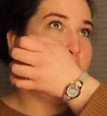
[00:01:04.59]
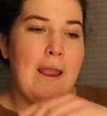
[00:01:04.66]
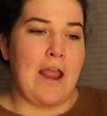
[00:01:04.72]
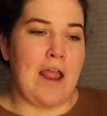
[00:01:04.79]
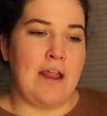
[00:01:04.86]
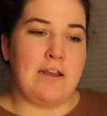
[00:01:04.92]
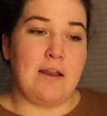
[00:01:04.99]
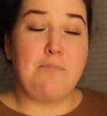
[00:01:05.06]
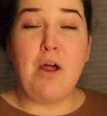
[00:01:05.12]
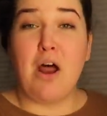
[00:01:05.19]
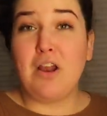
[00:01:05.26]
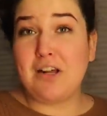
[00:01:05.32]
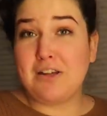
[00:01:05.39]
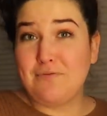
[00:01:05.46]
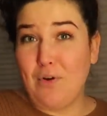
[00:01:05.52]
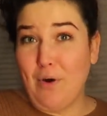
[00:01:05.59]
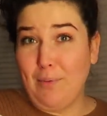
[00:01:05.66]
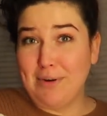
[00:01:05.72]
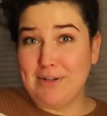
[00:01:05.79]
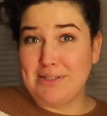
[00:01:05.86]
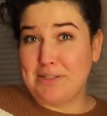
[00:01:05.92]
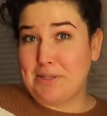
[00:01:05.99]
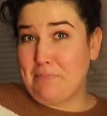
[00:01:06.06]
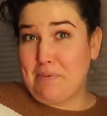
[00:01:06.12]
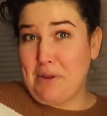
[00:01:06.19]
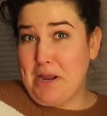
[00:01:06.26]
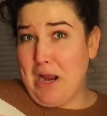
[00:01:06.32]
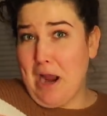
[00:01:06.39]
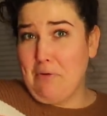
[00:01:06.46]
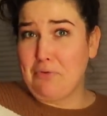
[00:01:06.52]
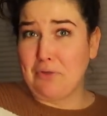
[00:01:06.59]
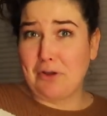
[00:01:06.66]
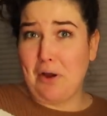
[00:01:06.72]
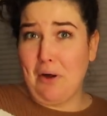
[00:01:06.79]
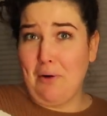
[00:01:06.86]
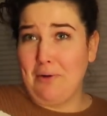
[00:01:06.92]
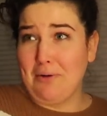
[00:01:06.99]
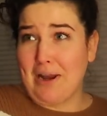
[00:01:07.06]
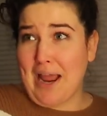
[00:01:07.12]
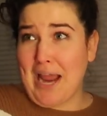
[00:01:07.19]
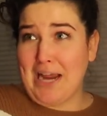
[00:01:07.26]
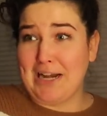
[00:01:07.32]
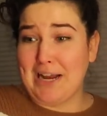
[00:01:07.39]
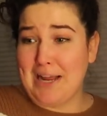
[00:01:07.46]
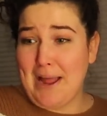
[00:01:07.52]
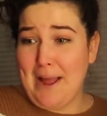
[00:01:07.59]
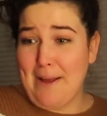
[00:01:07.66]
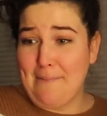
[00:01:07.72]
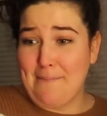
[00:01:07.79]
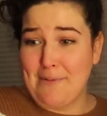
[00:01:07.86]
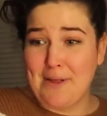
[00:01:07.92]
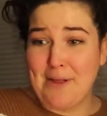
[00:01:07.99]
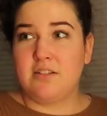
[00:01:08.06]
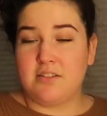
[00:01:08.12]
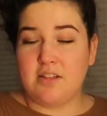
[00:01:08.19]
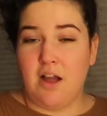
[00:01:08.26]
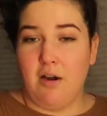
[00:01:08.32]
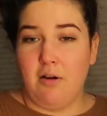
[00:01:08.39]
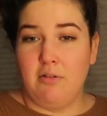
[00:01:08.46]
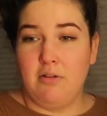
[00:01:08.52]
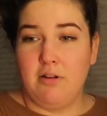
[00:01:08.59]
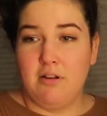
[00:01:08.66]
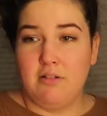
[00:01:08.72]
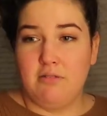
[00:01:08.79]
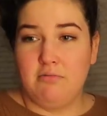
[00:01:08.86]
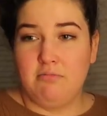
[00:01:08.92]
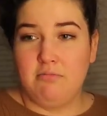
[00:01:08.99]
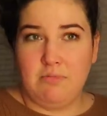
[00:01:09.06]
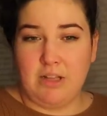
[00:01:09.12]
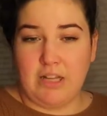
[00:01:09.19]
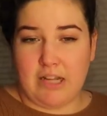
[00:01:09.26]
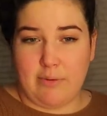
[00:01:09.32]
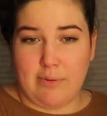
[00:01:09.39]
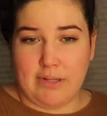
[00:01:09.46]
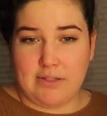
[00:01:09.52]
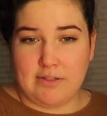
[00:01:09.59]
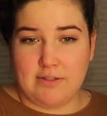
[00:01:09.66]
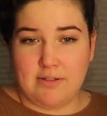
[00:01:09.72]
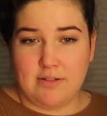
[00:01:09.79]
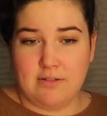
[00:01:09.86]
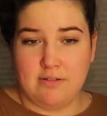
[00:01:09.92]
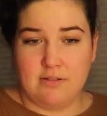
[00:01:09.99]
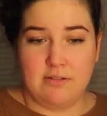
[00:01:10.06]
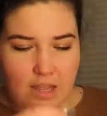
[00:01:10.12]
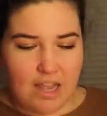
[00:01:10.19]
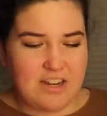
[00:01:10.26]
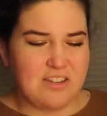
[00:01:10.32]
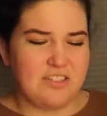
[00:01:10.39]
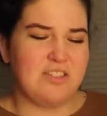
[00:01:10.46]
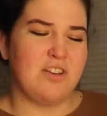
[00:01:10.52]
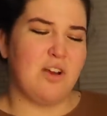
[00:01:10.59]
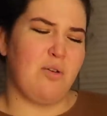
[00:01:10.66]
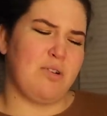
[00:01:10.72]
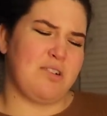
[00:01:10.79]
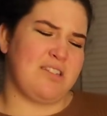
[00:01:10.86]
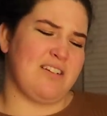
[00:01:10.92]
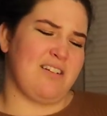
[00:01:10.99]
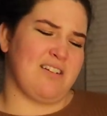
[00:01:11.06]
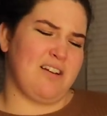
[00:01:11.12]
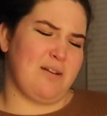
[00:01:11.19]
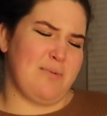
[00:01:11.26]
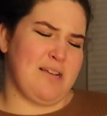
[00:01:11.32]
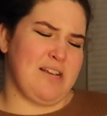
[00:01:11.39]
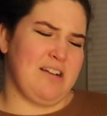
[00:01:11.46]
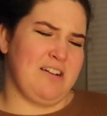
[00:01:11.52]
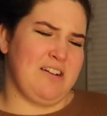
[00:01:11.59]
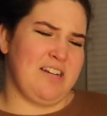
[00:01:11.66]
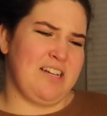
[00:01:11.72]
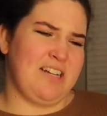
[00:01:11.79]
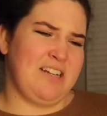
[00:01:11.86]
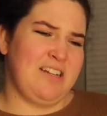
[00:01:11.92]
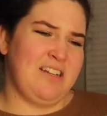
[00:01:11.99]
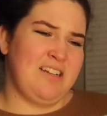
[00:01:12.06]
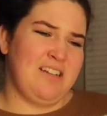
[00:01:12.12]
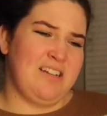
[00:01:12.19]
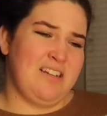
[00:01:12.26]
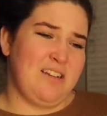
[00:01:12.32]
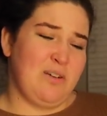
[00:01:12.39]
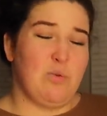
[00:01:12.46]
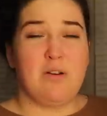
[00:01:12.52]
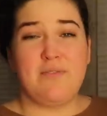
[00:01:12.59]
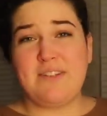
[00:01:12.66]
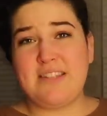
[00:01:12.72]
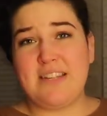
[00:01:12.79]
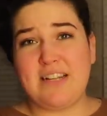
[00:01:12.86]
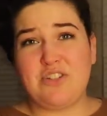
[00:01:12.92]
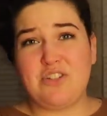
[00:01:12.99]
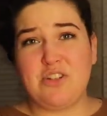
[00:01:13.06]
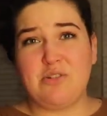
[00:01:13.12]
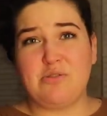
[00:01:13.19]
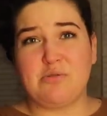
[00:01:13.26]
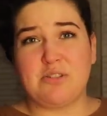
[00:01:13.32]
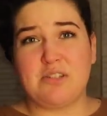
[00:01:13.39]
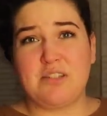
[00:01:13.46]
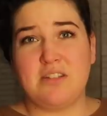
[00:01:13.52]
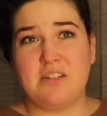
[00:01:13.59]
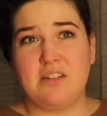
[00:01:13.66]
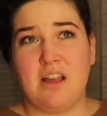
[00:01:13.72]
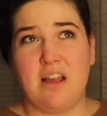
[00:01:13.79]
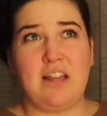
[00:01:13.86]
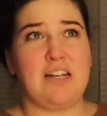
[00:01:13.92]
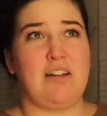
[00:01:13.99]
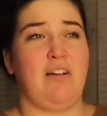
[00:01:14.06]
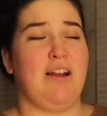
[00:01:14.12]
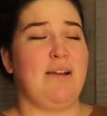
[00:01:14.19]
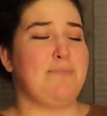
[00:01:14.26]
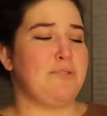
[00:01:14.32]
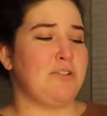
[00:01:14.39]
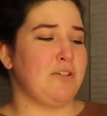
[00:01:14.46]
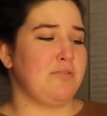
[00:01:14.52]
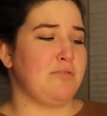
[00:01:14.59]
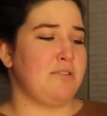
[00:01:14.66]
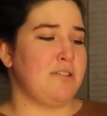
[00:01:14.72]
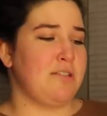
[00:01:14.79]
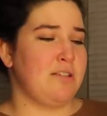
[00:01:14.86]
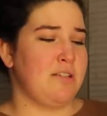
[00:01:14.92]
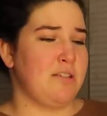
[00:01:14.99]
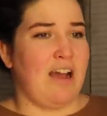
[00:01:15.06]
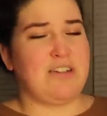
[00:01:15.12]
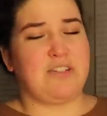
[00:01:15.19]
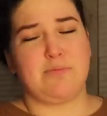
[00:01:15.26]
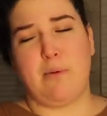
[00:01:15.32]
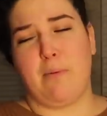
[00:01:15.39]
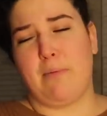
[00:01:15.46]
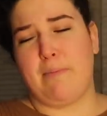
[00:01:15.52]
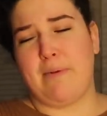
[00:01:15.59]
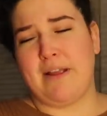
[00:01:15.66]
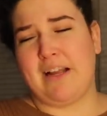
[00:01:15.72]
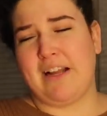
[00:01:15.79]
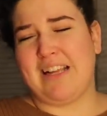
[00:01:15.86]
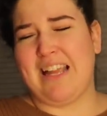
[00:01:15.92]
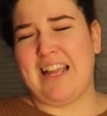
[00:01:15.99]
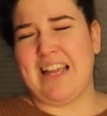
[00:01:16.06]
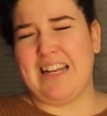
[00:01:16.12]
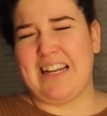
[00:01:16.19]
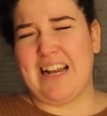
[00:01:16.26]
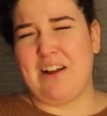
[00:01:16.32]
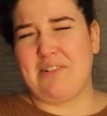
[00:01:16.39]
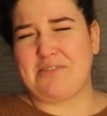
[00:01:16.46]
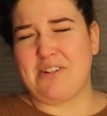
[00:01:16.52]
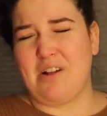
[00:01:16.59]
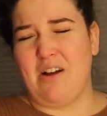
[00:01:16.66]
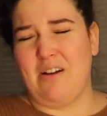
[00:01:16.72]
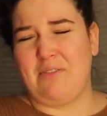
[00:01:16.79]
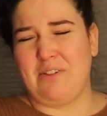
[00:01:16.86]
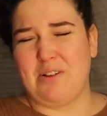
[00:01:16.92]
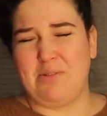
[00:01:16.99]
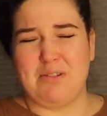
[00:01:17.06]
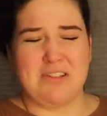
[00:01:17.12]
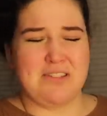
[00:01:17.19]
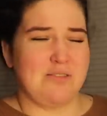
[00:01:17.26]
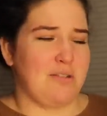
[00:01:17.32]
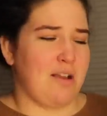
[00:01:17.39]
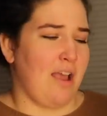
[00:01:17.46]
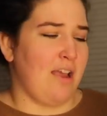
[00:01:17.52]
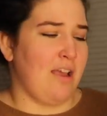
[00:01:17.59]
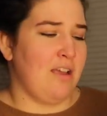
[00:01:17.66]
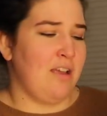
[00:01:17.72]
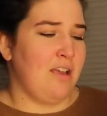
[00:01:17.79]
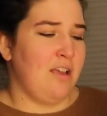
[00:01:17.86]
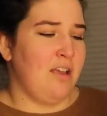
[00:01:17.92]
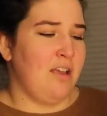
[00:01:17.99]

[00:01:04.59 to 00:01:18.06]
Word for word: And I'm not looking forward to being out in the cold at 8 a.m. So, liquids. I just know it's not going to be good. What if it's like juice? I like grape juice. I just remember being a kid and how awful it was. Okay.